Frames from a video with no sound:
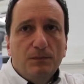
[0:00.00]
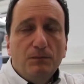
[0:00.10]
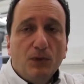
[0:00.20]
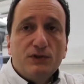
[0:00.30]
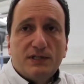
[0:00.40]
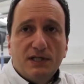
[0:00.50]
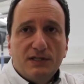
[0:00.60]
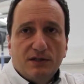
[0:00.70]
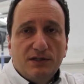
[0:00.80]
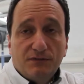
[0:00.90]
Monza
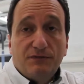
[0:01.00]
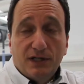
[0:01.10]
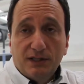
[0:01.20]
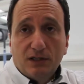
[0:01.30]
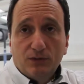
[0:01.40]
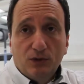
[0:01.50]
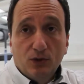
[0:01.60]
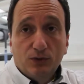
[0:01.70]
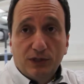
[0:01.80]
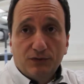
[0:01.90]
is a very
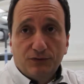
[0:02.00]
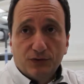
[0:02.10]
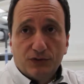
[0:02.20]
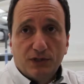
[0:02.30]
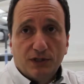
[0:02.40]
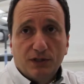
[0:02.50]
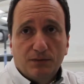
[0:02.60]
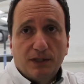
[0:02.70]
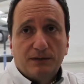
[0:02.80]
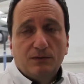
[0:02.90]
low downforce circuit,
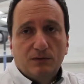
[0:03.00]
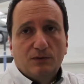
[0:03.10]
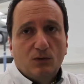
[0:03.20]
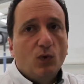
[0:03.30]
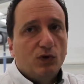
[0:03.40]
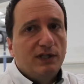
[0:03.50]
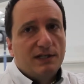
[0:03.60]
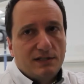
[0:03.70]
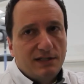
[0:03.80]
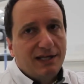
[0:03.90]
but what
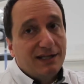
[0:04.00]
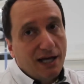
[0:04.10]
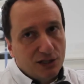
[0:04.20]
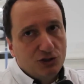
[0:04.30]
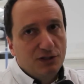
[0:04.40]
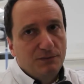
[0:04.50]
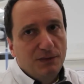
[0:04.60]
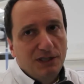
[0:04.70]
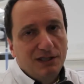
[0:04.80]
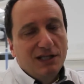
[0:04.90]
does that actually
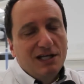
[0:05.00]
mean?